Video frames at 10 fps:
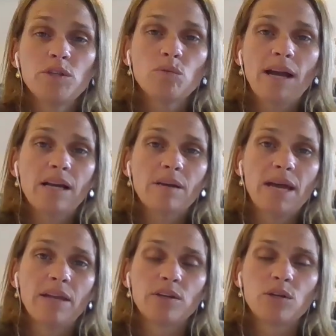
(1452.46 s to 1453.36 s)
you
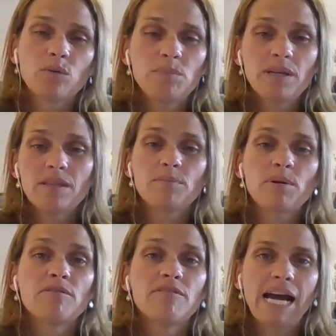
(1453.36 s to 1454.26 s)
recommend? Who would be the
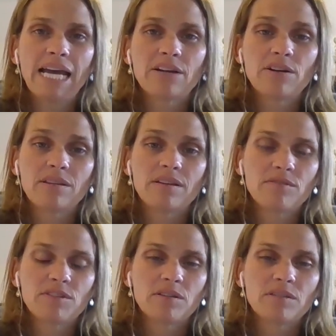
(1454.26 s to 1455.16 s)
provider that
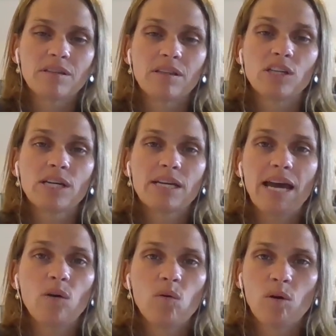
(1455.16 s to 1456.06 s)
to look
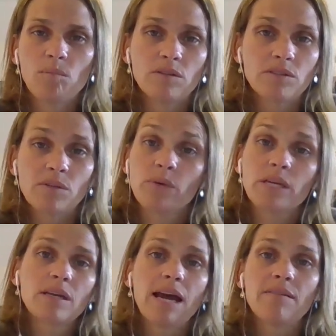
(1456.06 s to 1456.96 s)
at hormones, and we
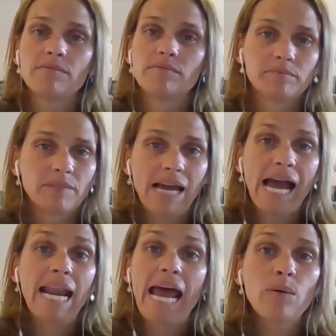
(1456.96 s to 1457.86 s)
could have
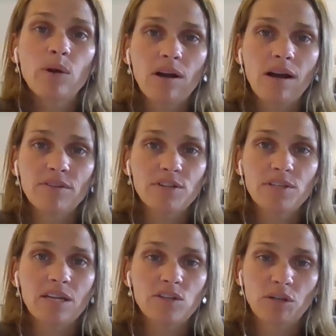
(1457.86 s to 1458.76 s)
an hour
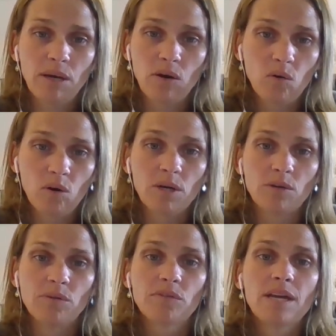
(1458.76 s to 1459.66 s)
conversation about hormones